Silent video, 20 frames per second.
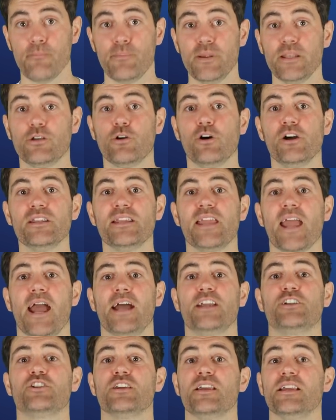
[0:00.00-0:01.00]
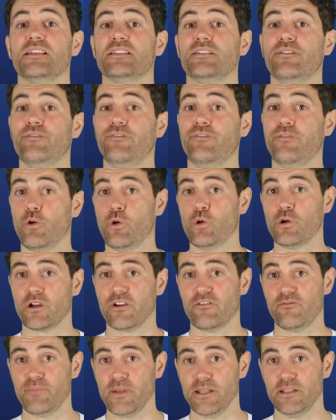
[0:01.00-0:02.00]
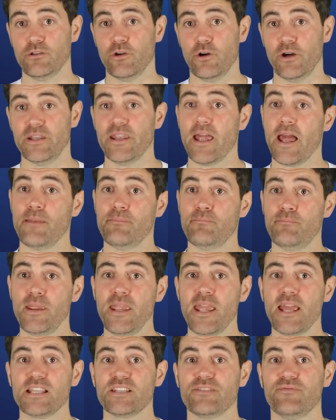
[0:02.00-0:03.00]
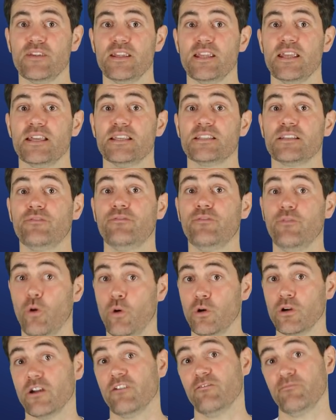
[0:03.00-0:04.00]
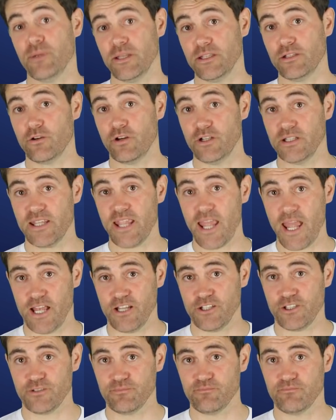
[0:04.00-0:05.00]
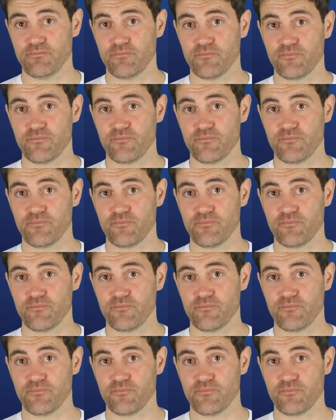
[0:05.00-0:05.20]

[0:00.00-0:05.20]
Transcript: Bitcoin Cash is a fork of Bitcoin, and BSV is a fork of Bitcoin Cash.